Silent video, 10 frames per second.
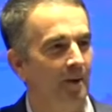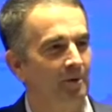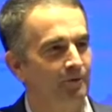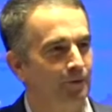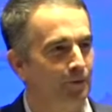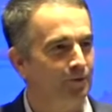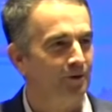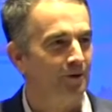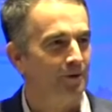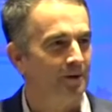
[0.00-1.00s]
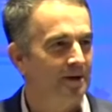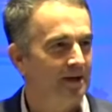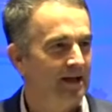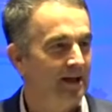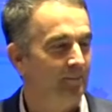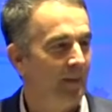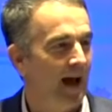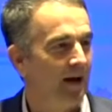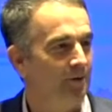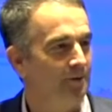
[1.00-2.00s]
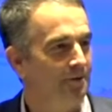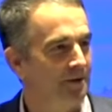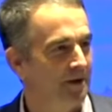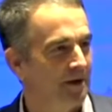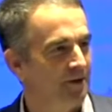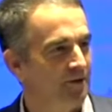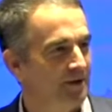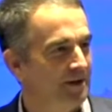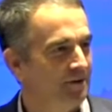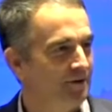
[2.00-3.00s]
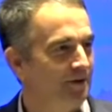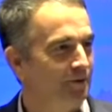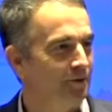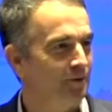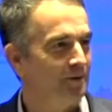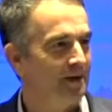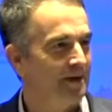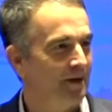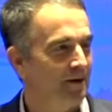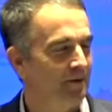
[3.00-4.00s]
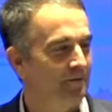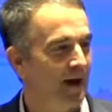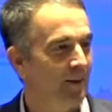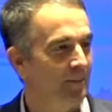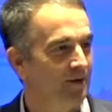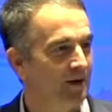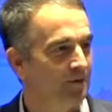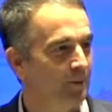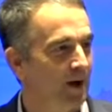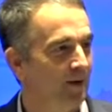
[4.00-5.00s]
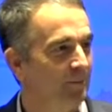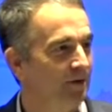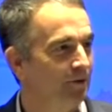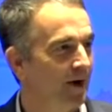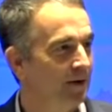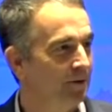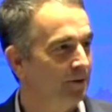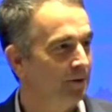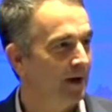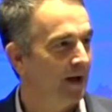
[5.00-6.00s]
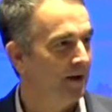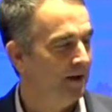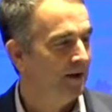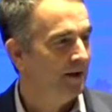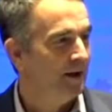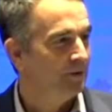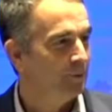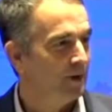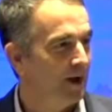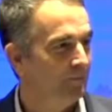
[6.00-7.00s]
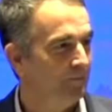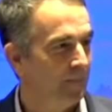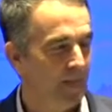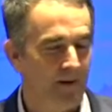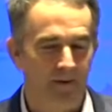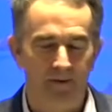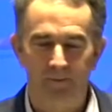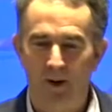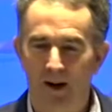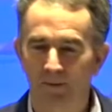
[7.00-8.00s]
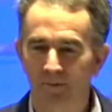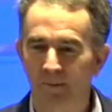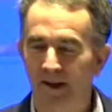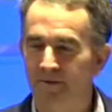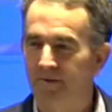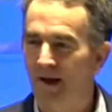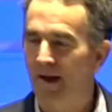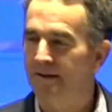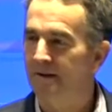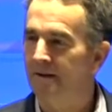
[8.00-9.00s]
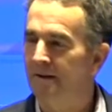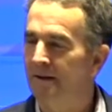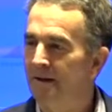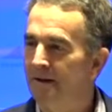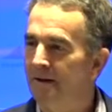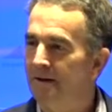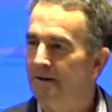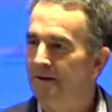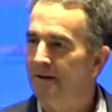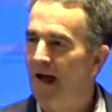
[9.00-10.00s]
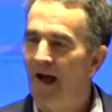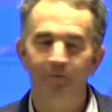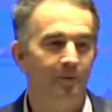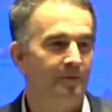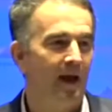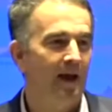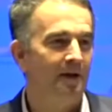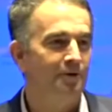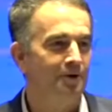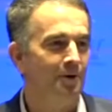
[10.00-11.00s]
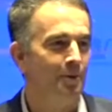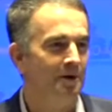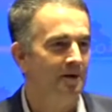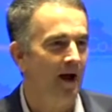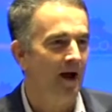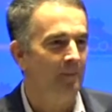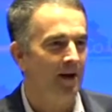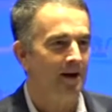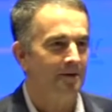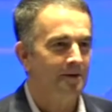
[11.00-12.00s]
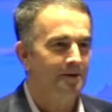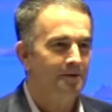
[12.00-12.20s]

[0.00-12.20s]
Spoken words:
forward to coming full circle and getting back to seeing sick children and their families. That's what I've been trained to do, and that's what I'm probably best at. And a guy from Tangier one time,